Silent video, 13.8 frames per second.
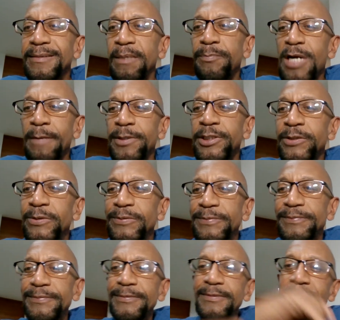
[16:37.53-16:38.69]
I'm probably due.
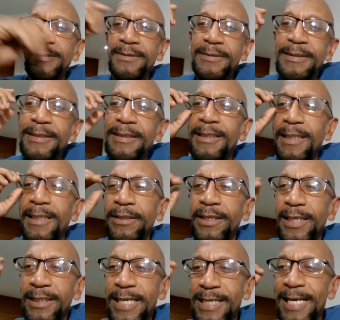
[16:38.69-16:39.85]
I don't
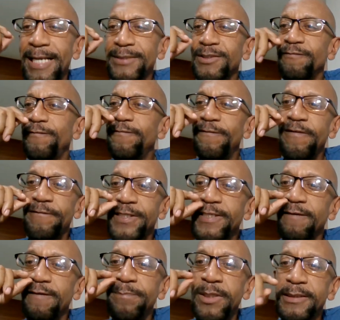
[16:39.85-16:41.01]
need that kind of hassle for
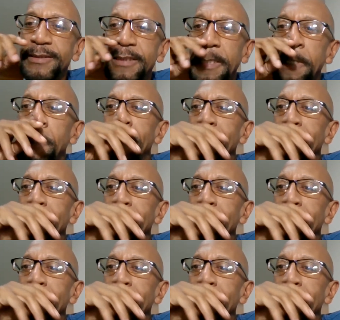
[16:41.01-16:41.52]
57 bucks.